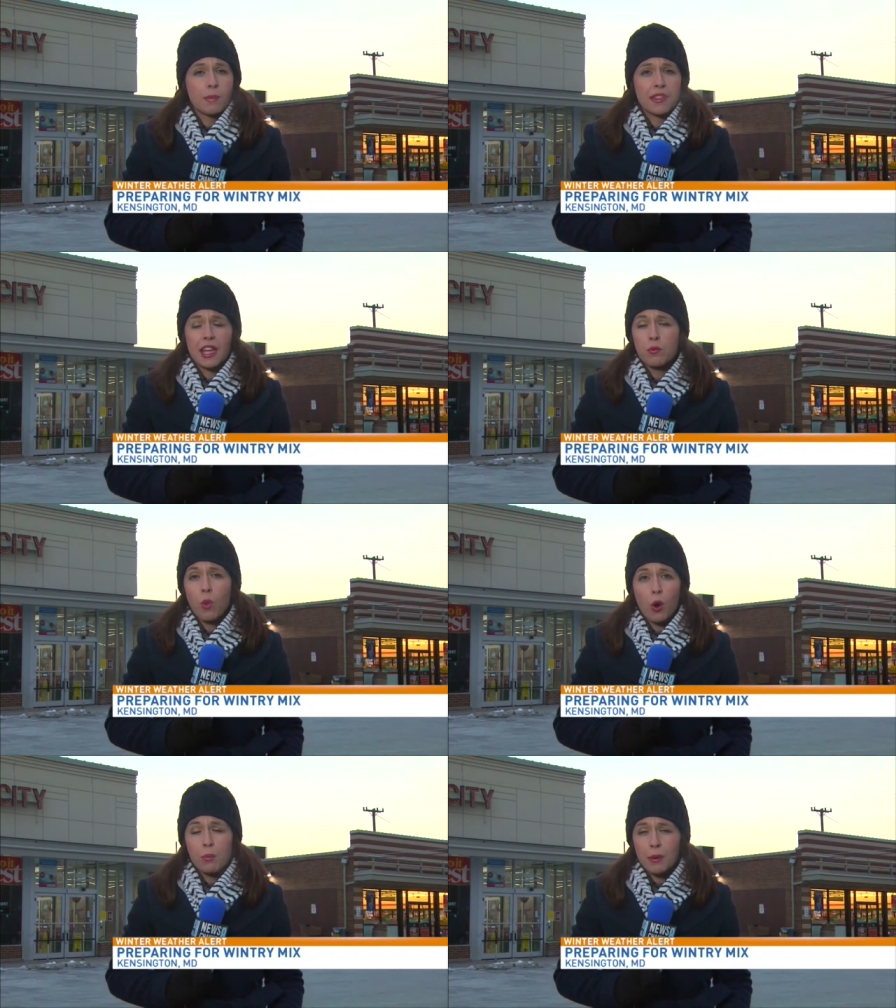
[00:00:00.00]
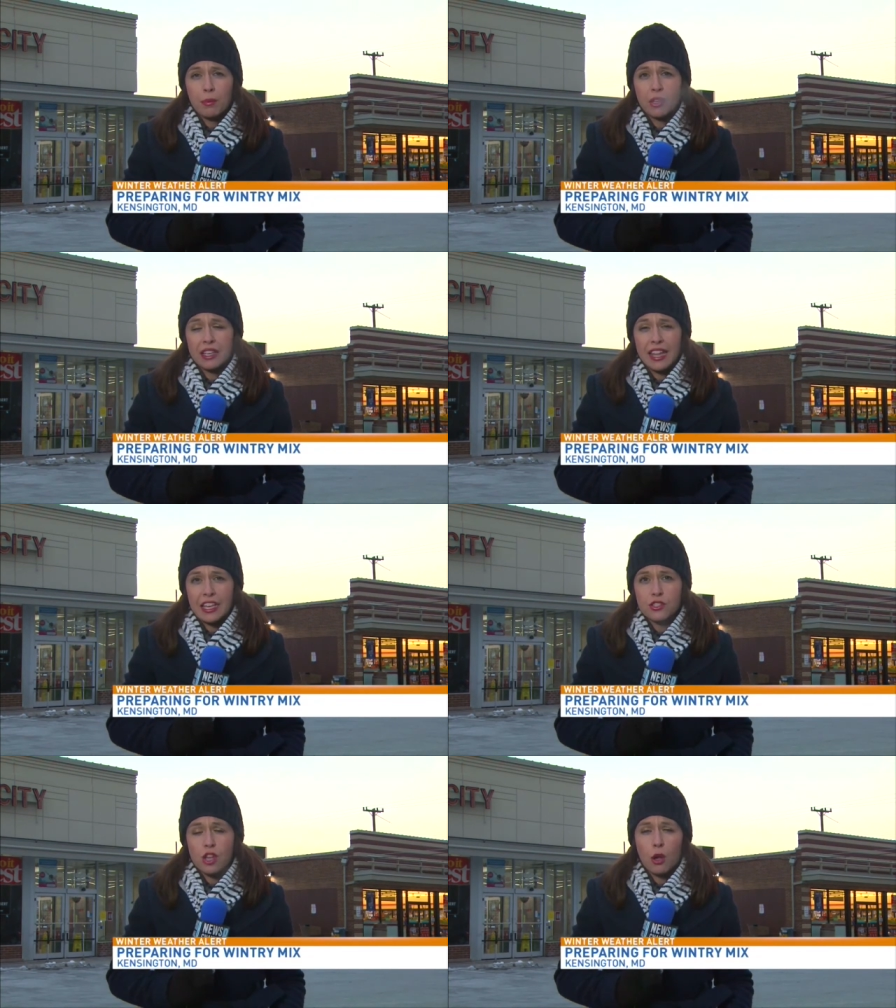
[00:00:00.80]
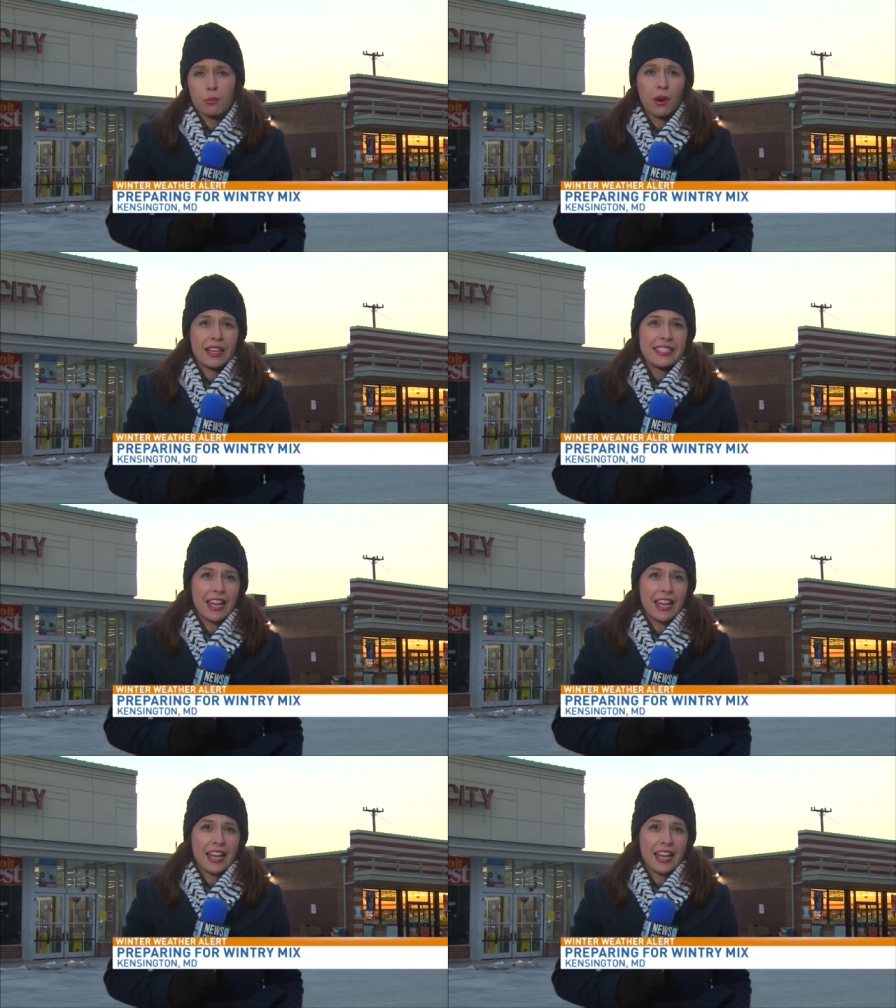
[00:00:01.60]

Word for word: but they won't be putting that salt brine,